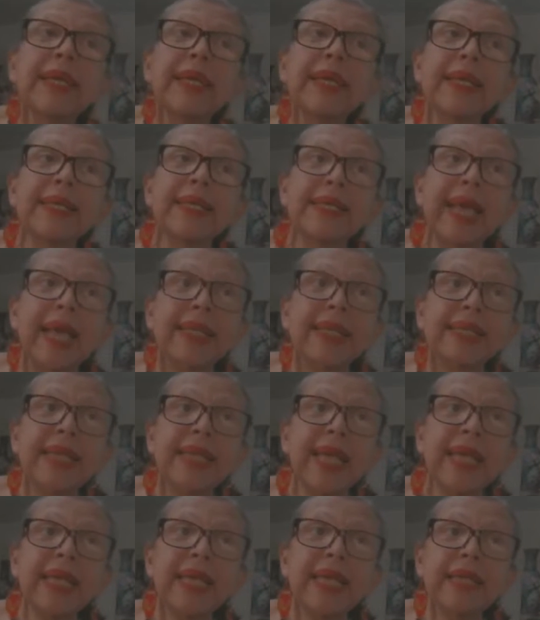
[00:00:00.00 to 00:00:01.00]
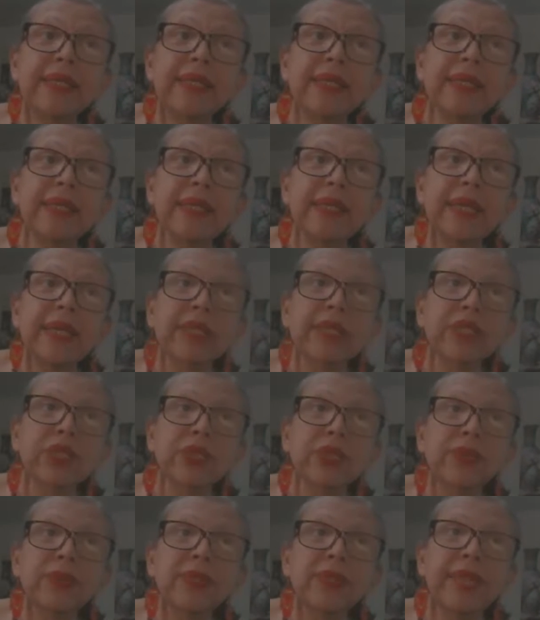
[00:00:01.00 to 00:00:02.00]
that take in,
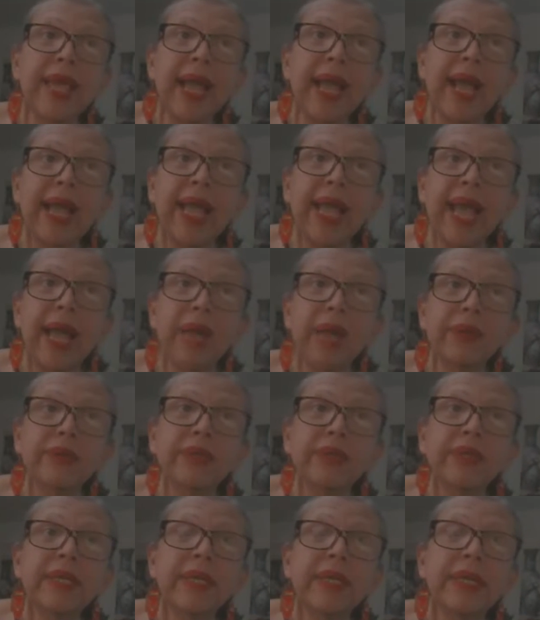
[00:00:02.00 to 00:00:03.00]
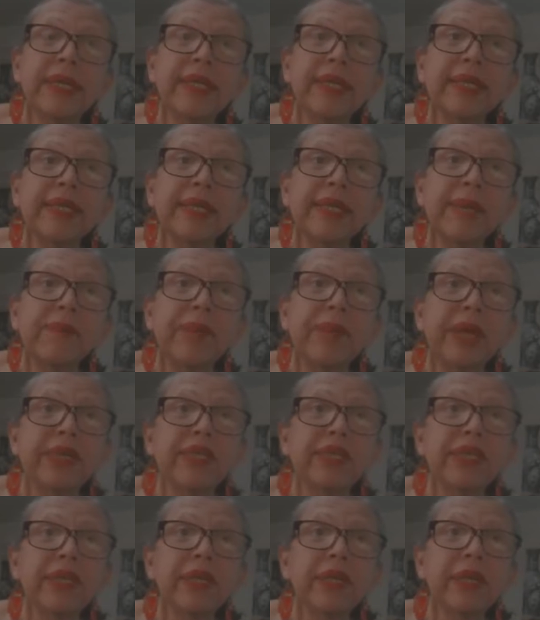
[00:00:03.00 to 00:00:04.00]
into the account the
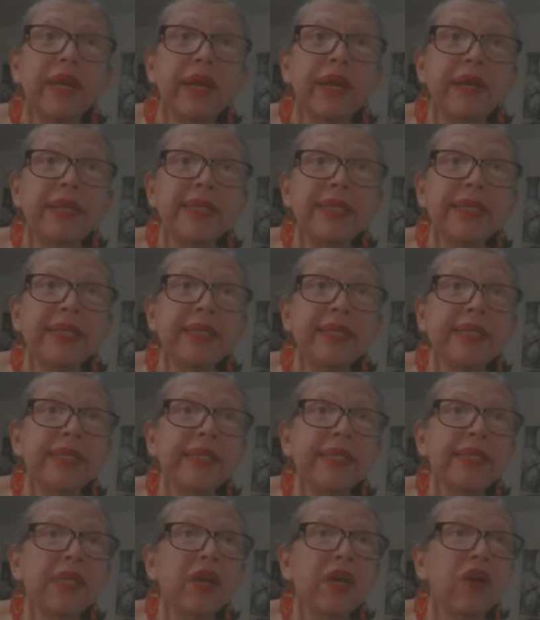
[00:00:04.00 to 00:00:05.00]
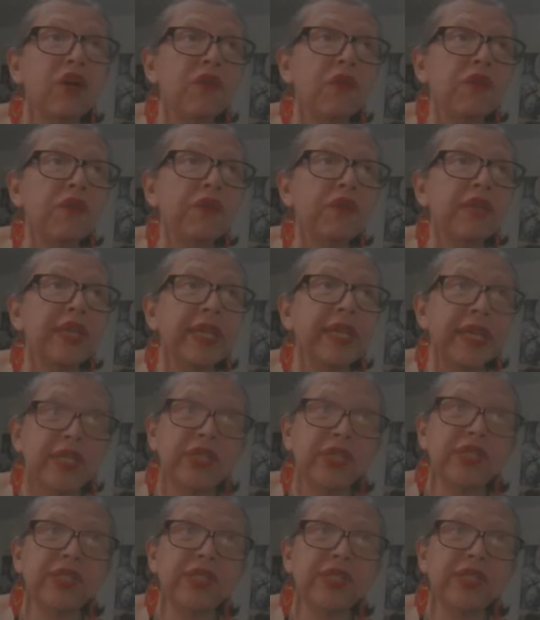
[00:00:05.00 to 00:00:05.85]
particularities of each